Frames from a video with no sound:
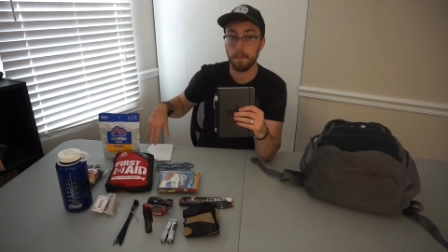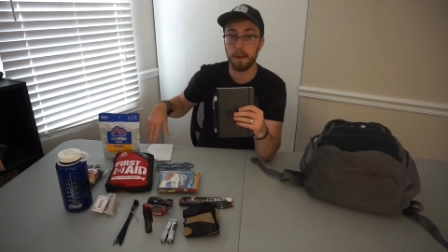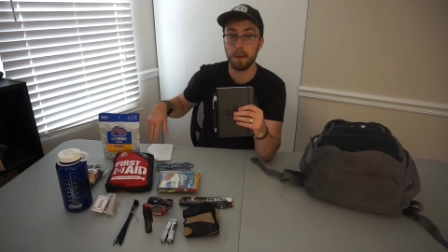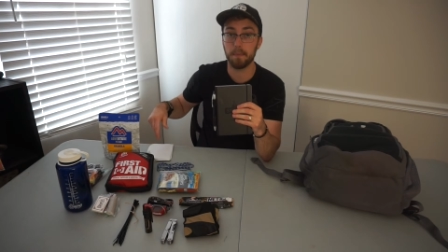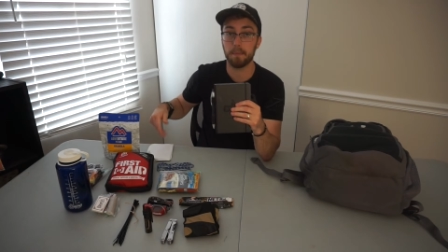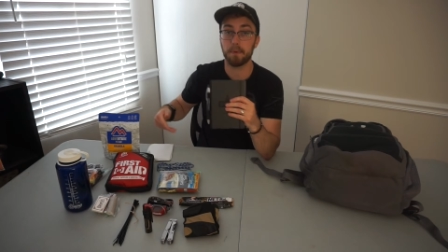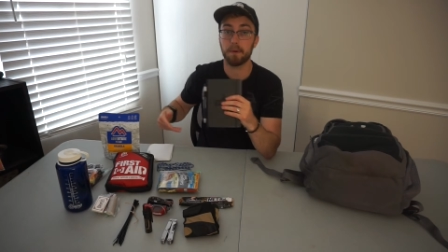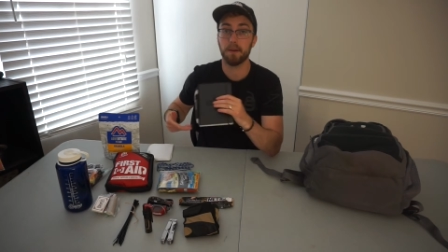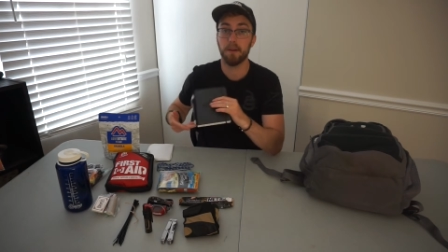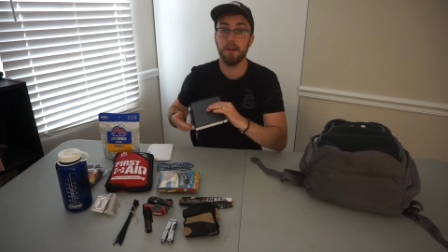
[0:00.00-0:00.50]

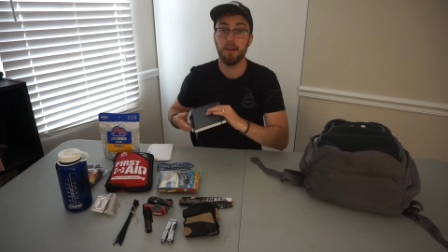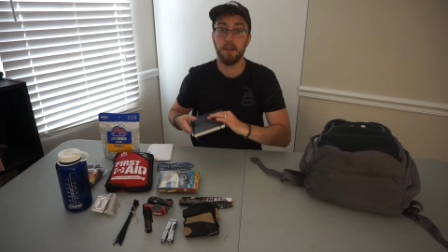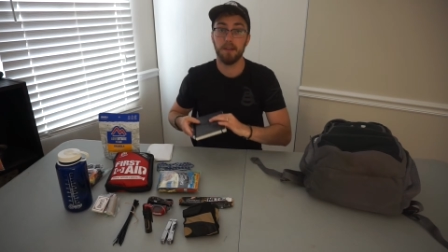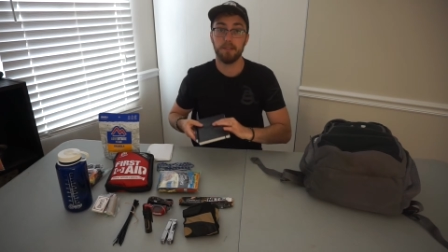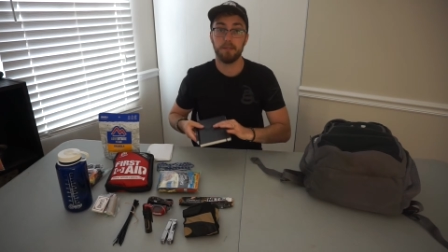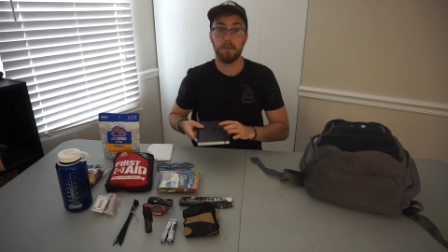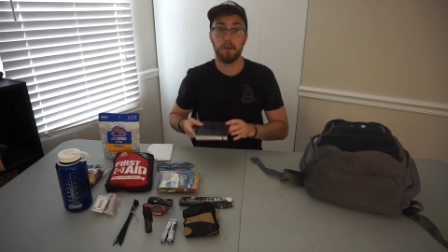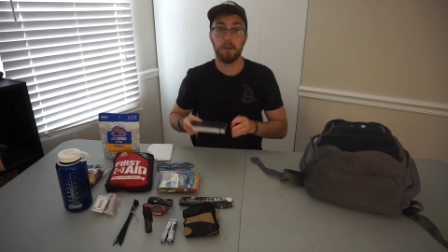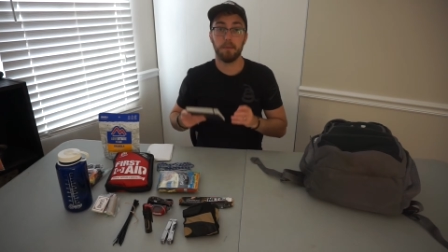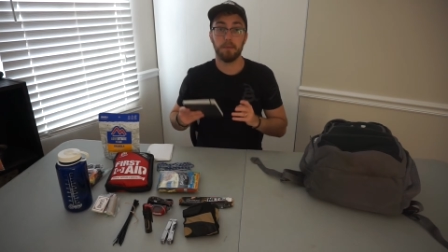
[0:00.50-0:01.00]
paper
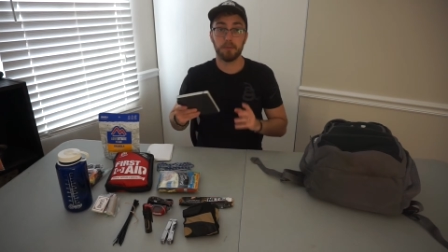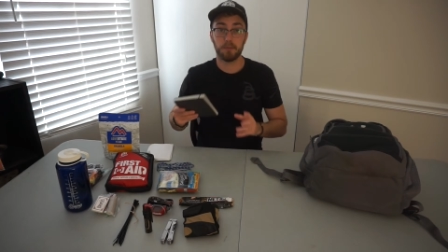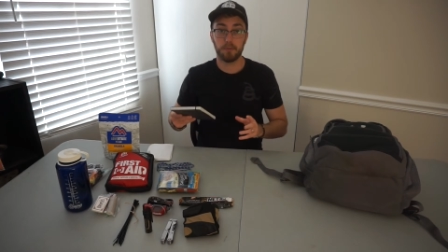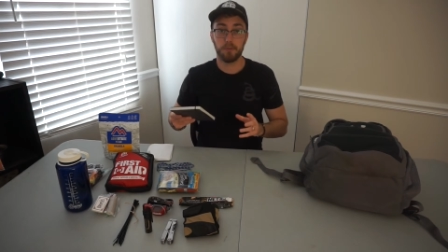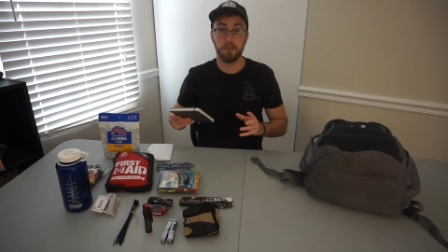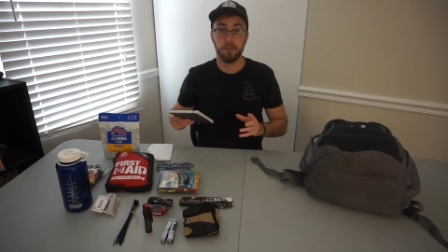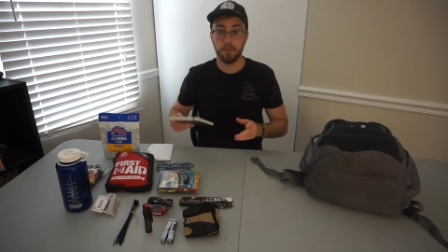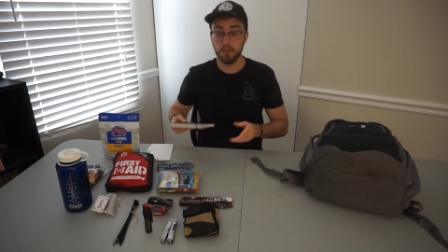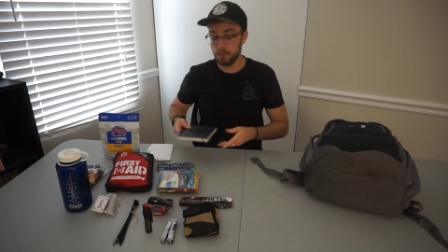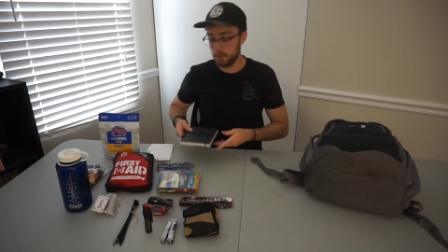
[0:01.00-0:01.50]
to be able
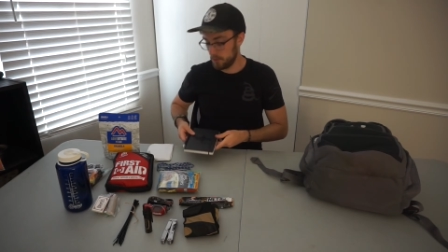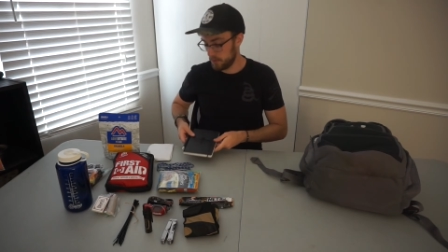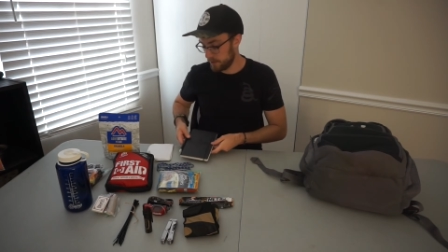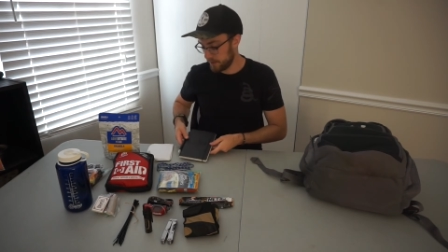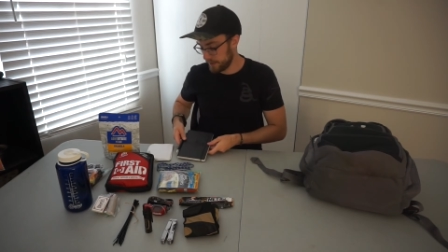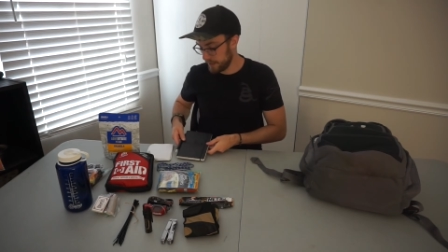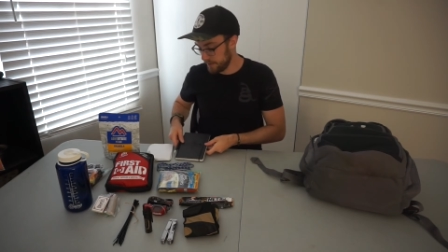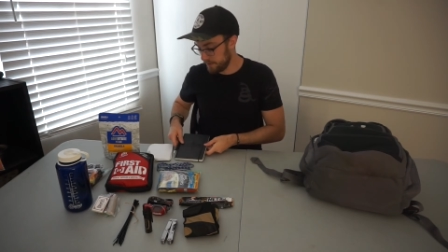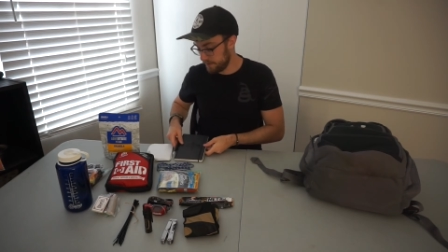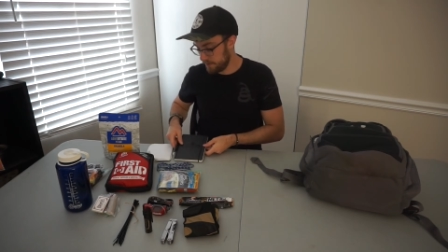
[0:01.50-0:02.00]
to
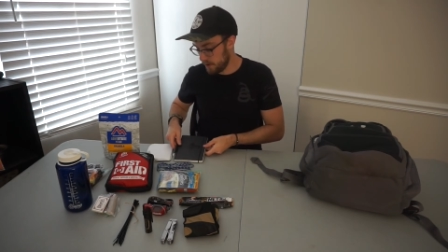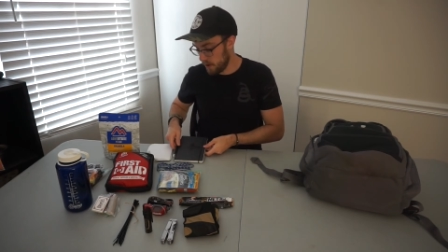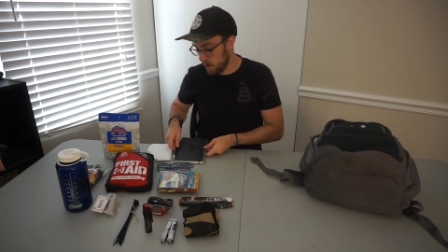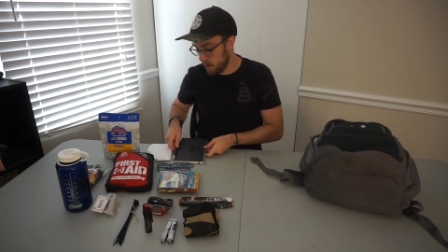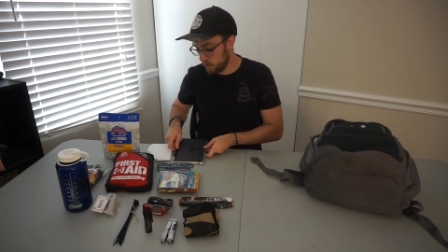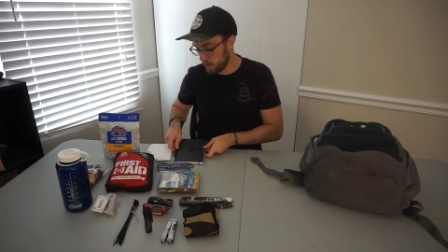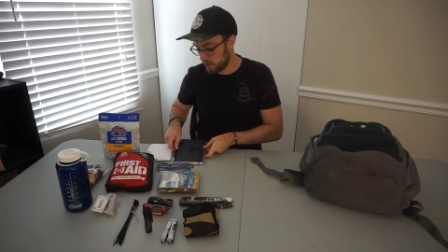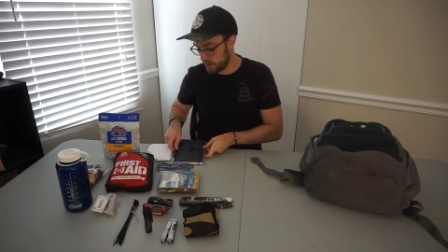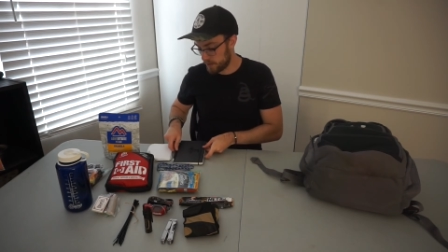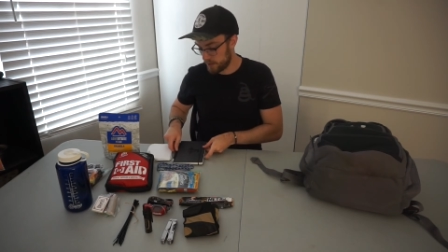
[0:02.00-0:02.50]
leave
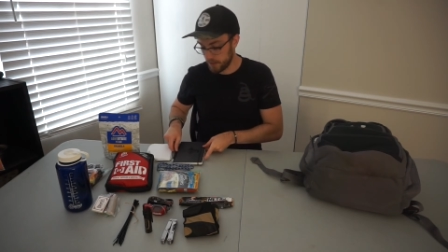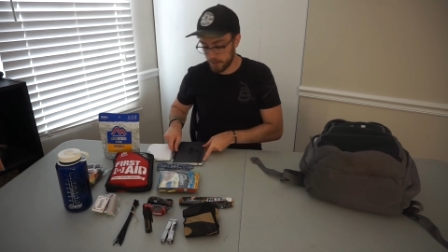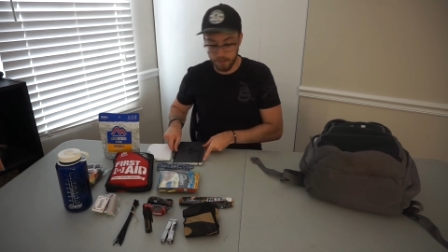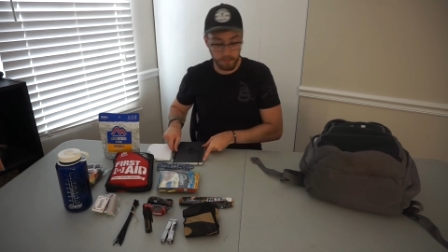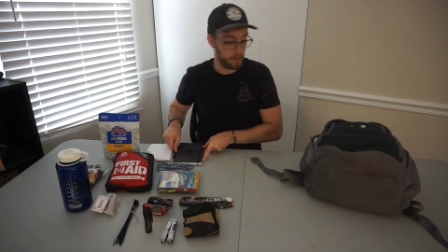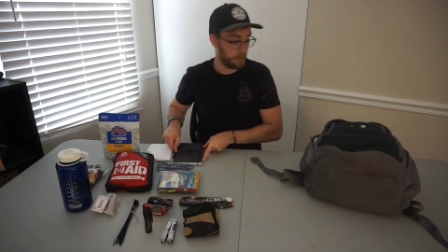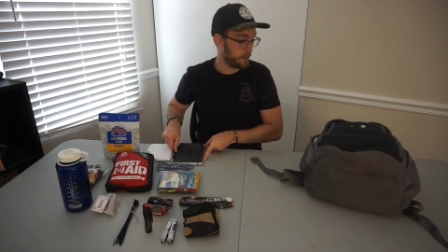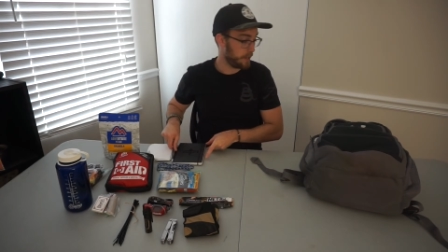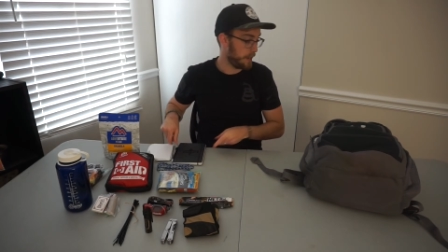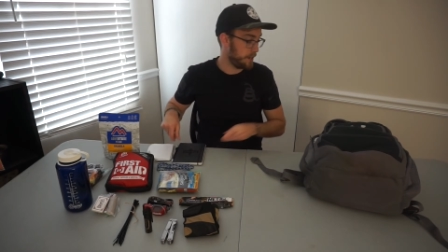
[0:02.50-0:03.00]
notes and
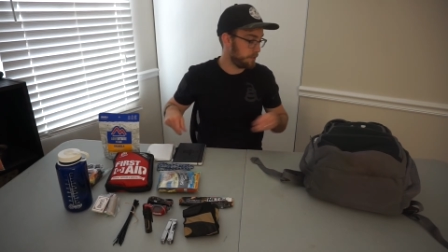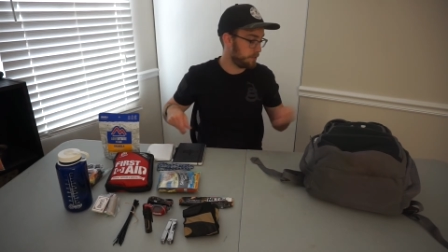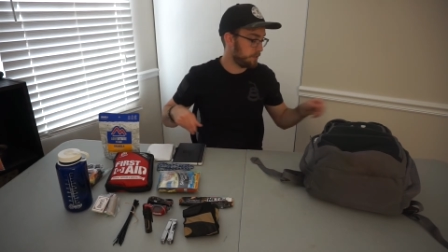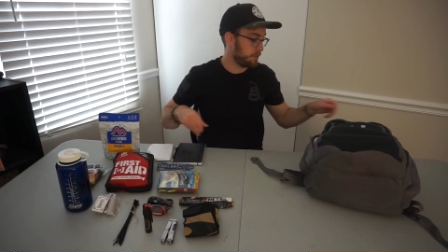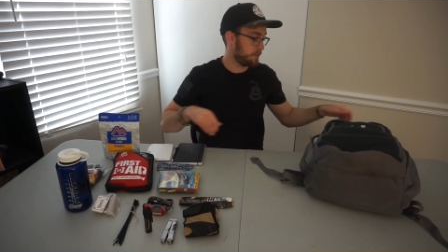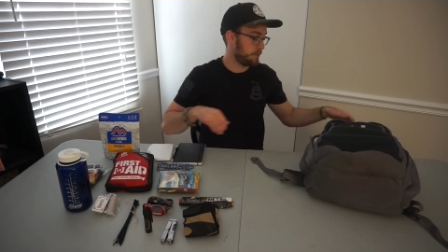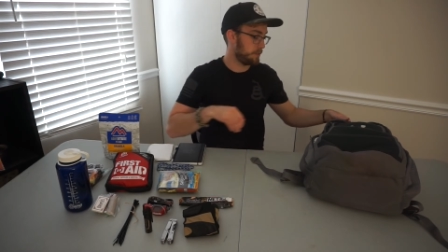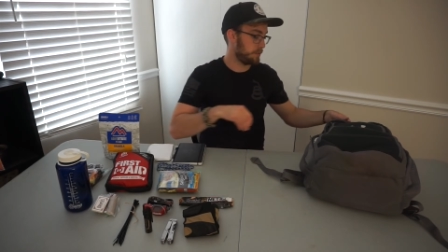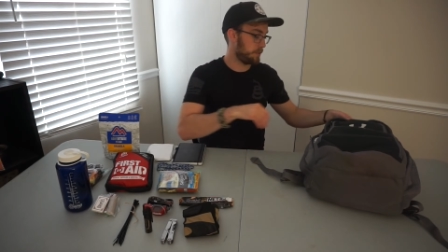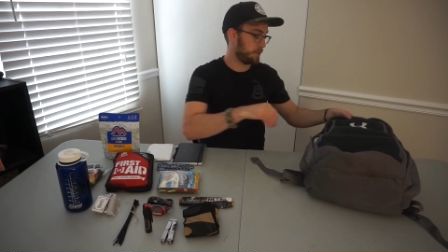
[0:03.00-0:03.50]

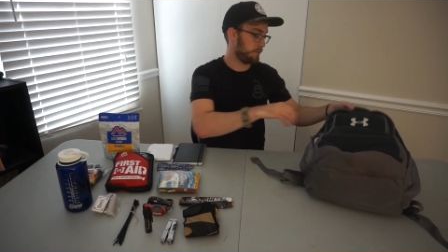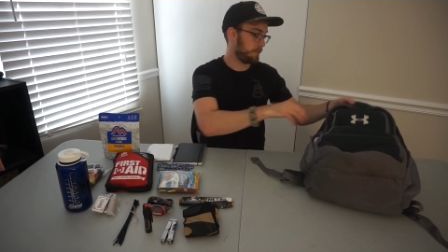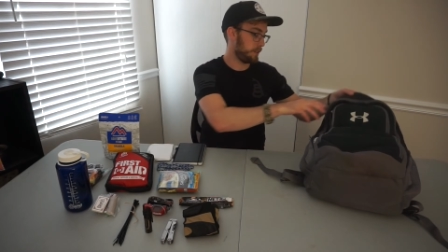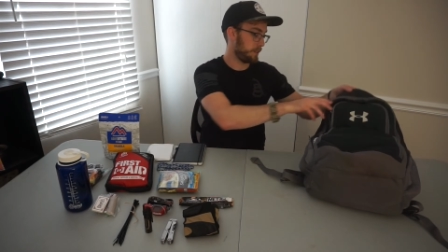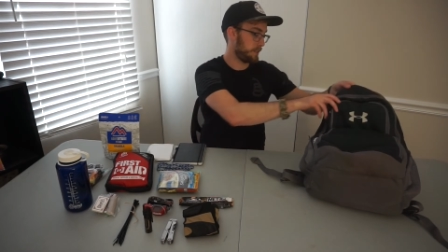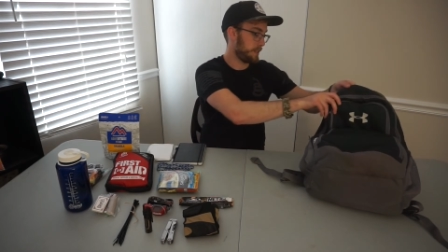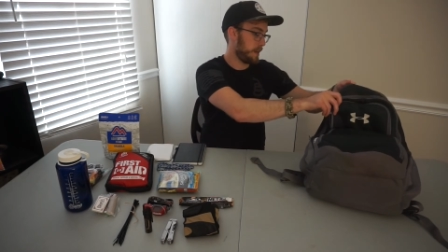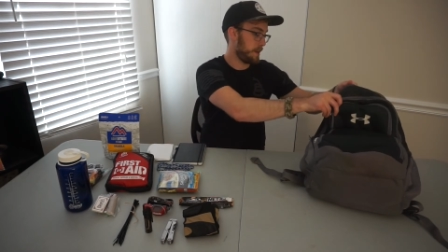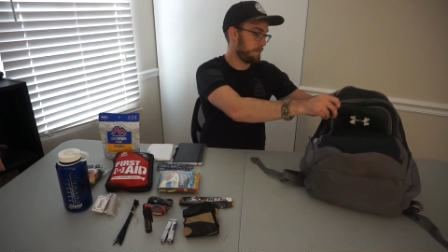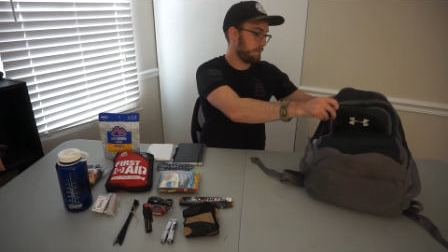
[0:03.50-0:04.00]
communications and stuff
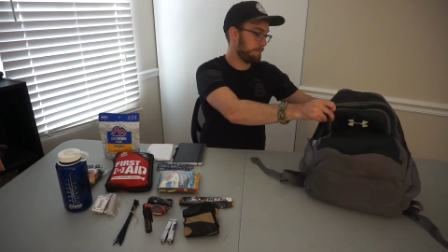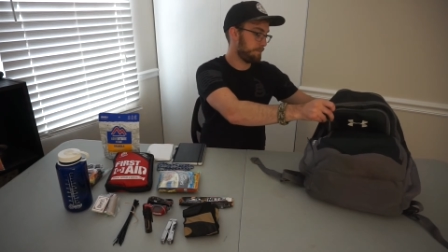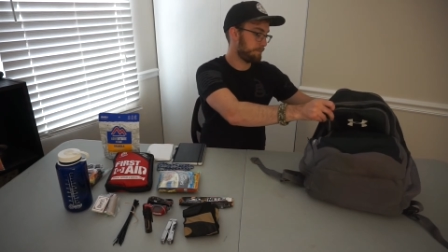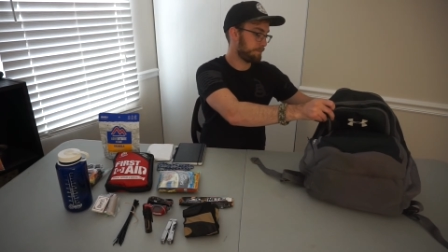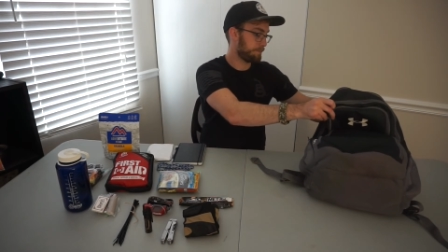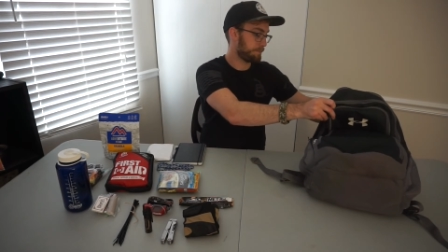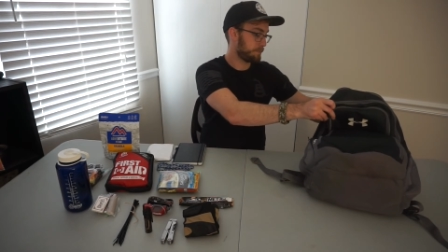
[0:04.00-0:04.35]
like that.